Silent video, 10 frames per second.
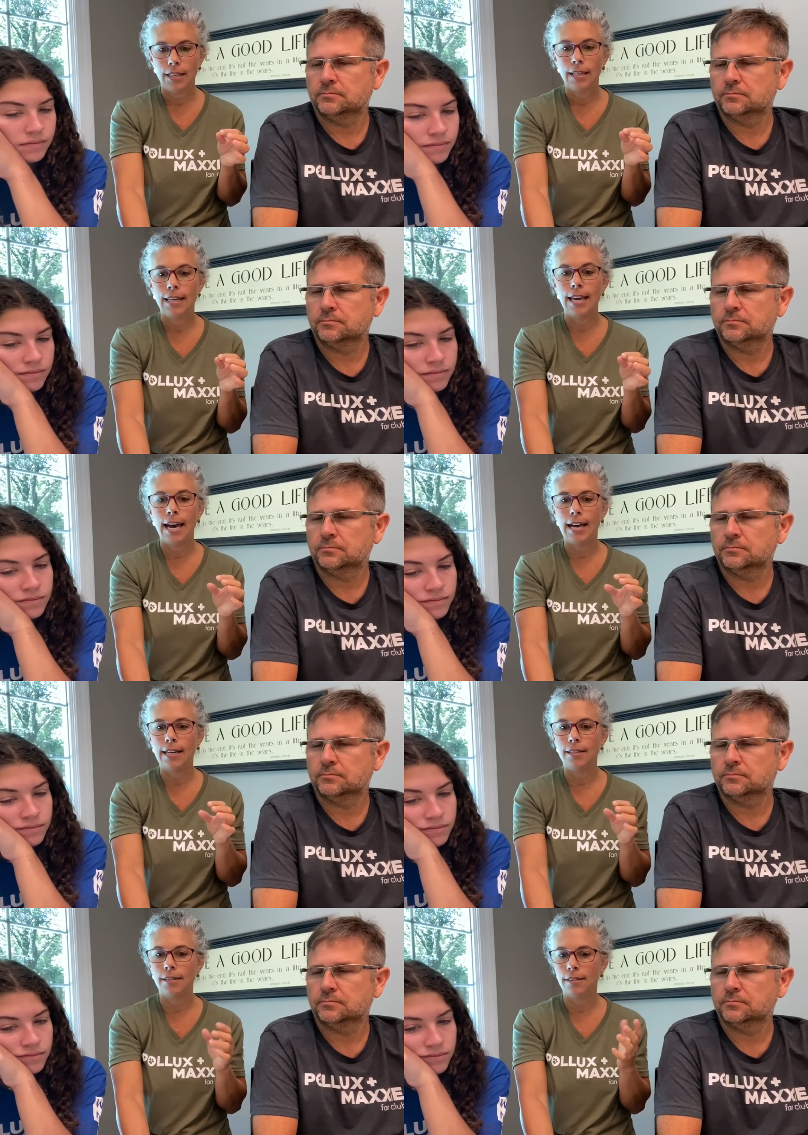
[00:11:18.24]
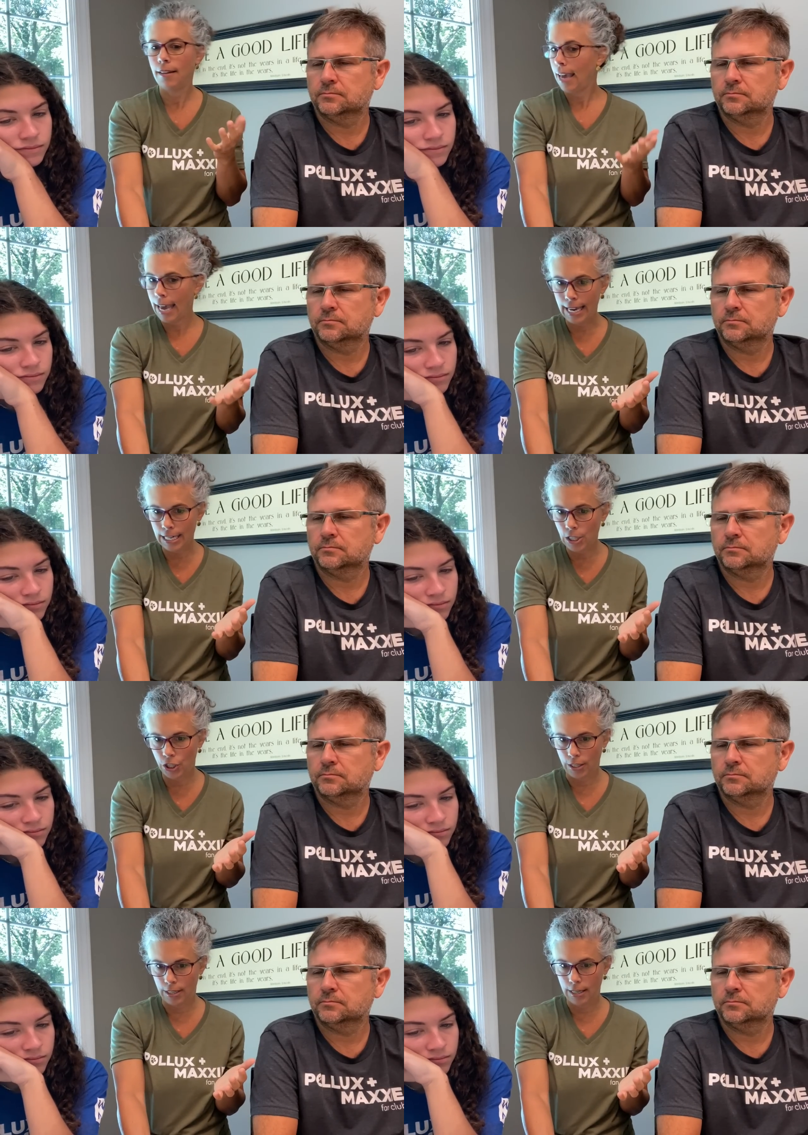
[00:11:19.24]
Speaker 1: He has
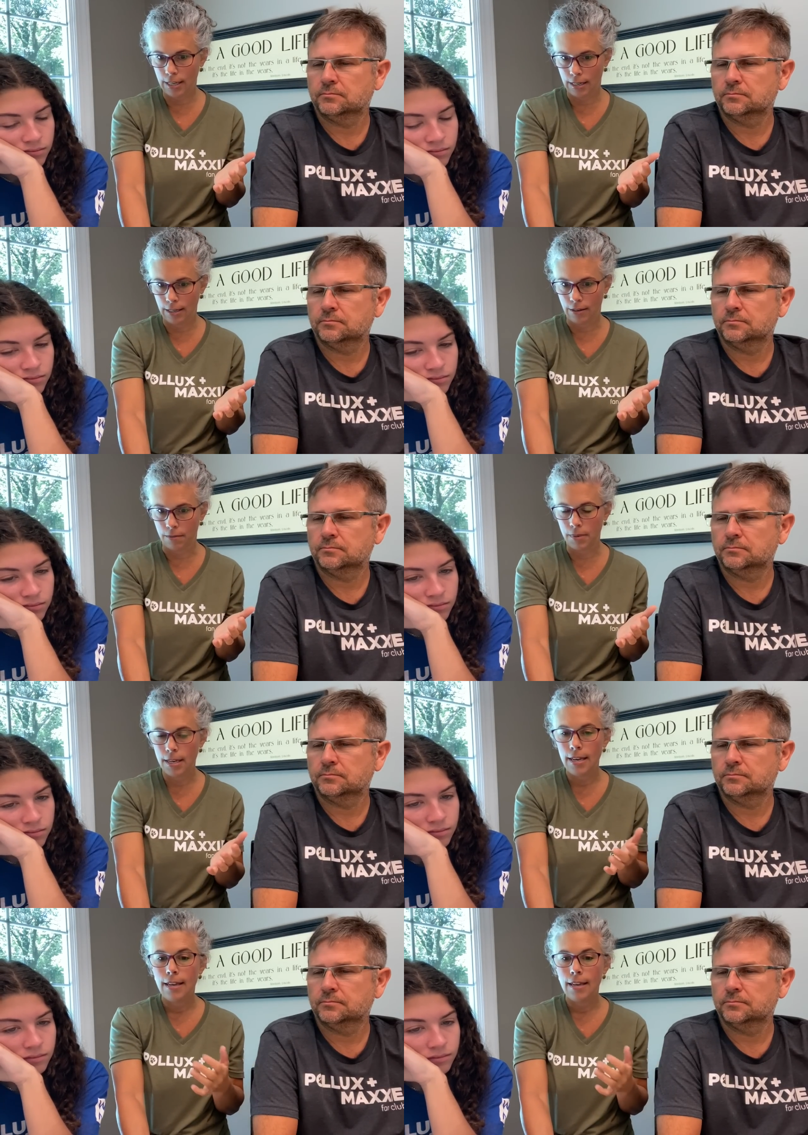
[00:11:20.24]
Asian in him.